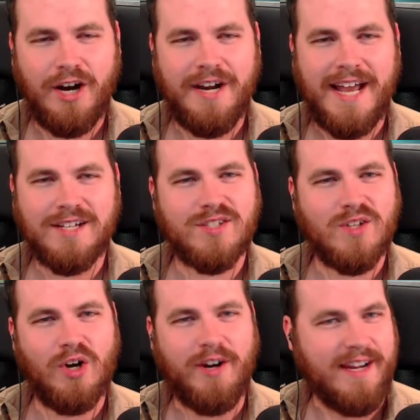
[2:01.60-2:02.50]
our next
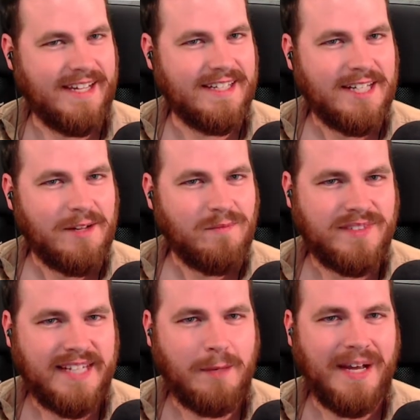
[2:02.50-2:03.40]
story,
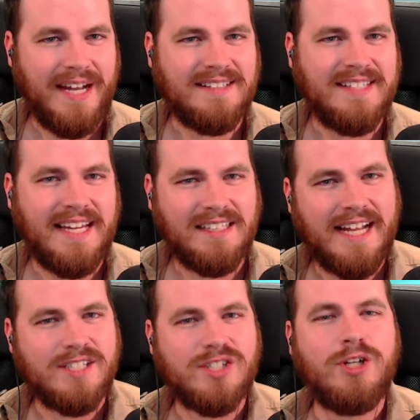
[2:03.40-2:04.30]
Dead by
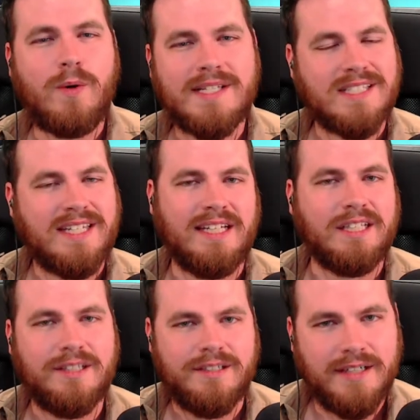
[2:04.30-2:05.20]
Daylight's newest
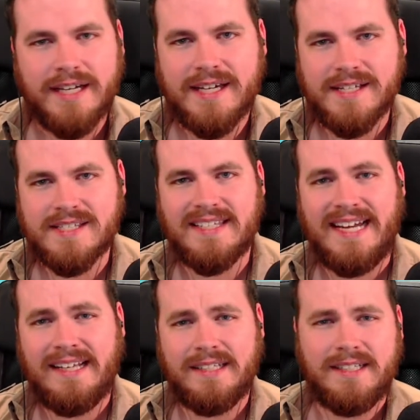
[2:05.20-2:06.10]
killer is
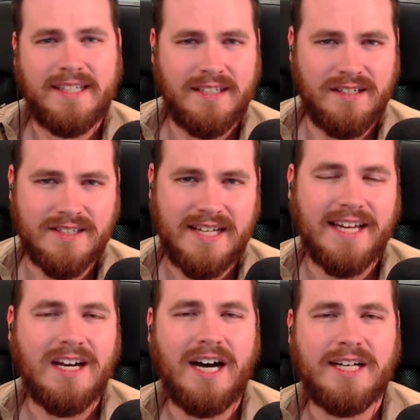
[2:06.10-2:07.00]
Silent Hill's
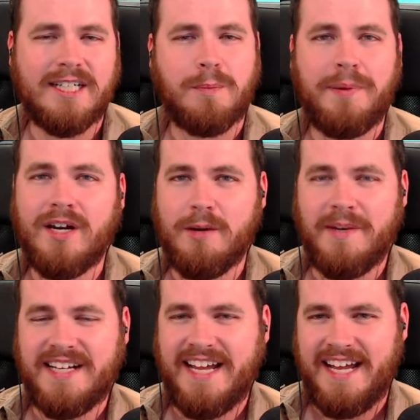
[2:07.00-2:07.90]
iconic
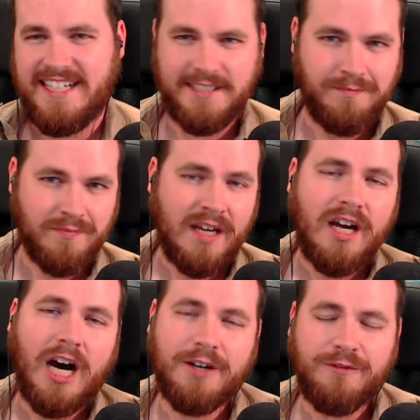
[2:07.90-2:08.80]
Pyramid Head.
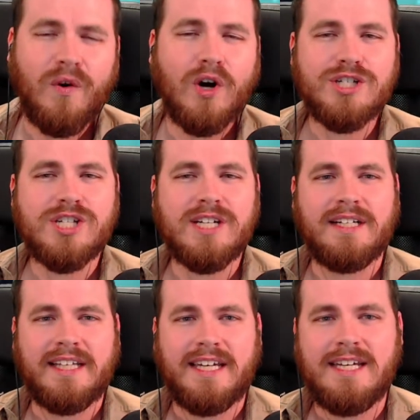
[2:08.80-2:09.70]

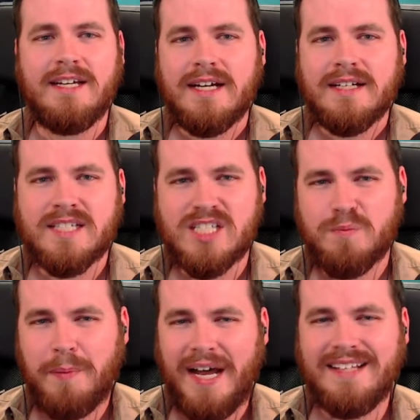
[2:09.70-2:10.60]
Unfortunately,
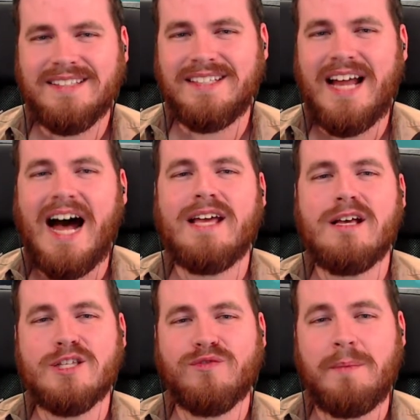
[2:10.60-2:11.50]
despite
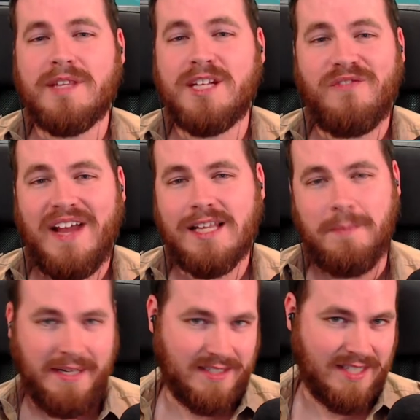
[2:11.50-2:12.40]
denials from the
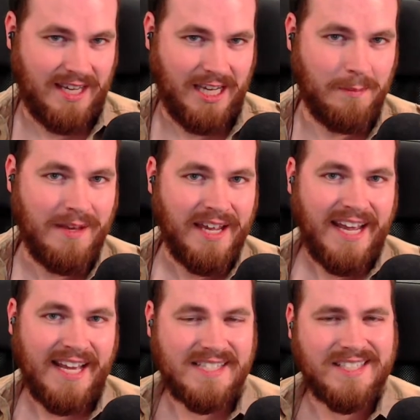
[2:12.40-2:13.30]
development team,
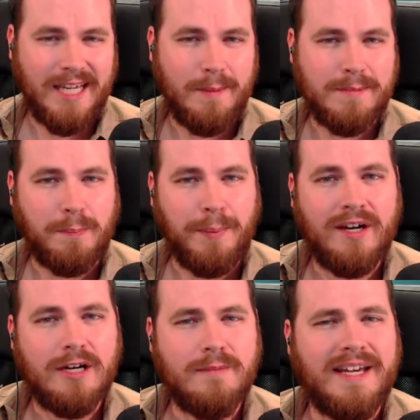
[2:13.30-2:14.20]
it seems
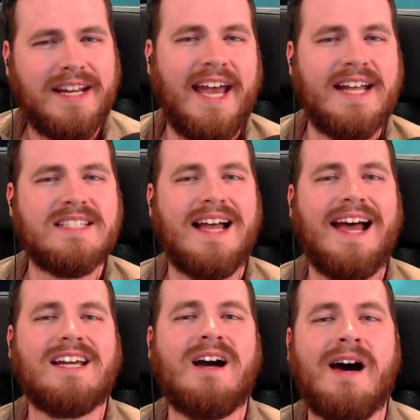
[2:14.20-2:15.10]
Pyramid Head's
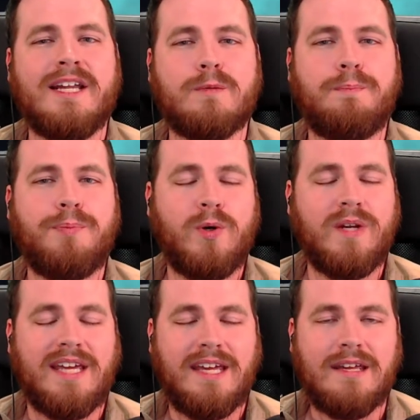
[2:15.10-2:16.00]
iconic
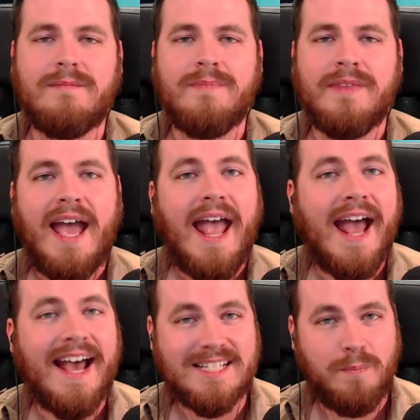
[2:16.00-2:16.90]
booty
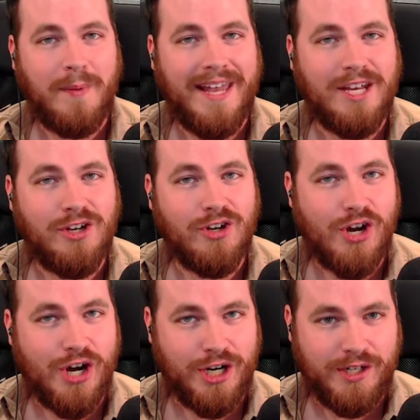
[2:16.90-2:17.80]
has been
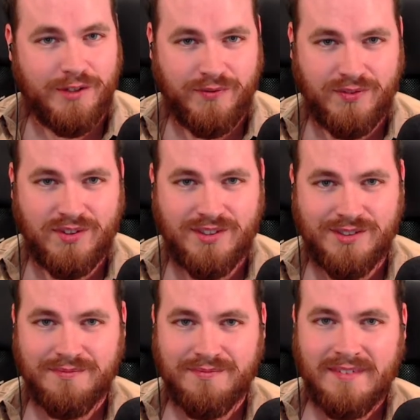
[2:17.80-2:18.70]
nerfed.
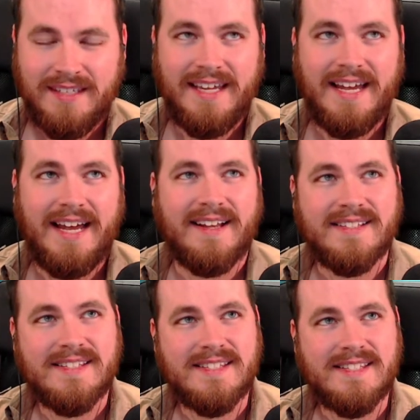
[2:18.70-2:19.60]

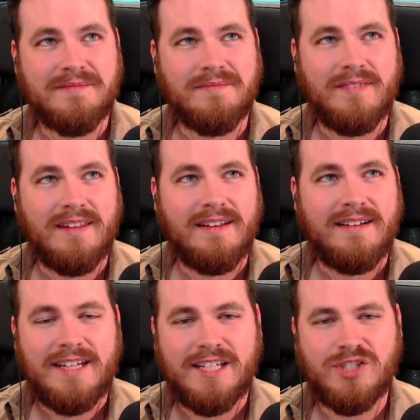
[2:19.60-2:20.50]
Yes,
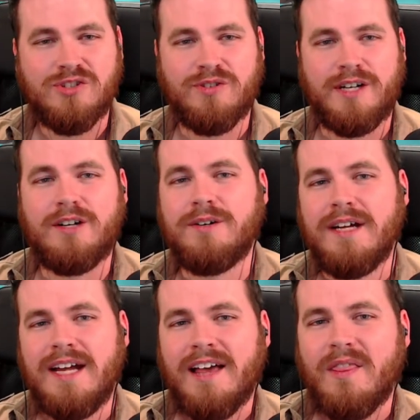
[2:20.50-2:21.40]
it's true.
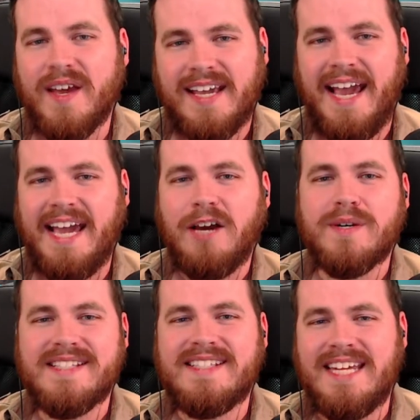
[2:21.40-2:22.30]
The cake
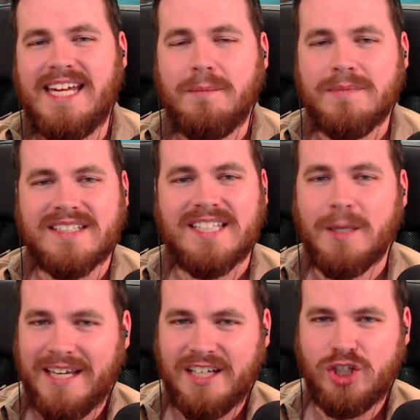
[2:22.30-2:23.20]
was deemed to
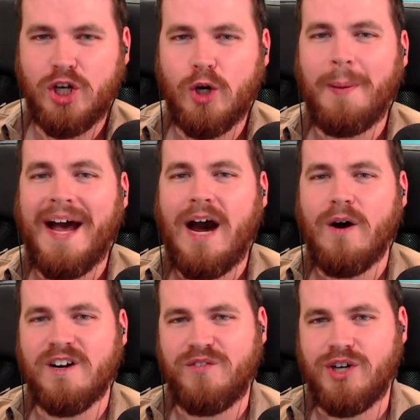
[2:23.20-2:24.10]
be too
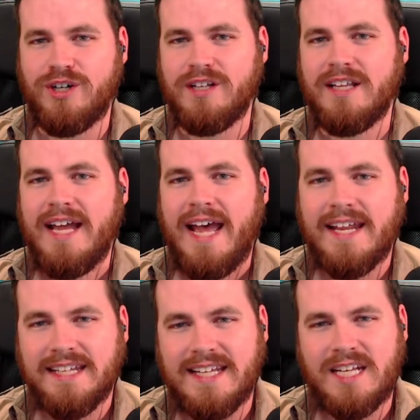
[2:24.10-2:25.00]
powerful and
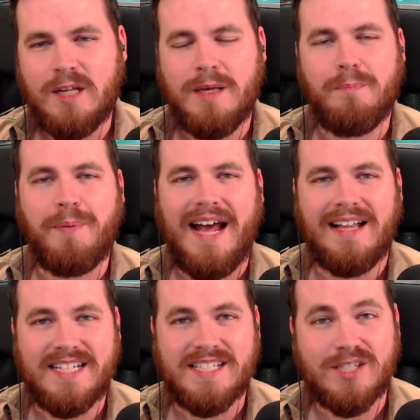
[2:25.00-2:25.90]
needed to be
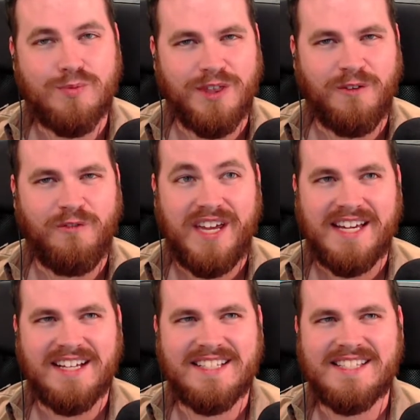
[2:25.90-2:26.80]
balanced with a
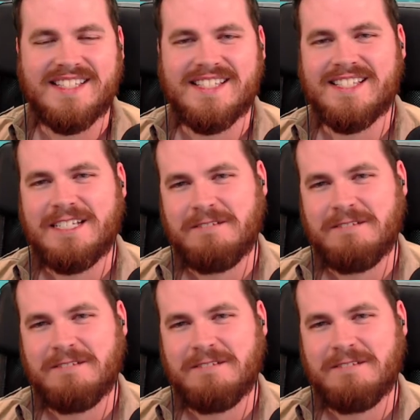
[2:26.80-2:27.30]
fix.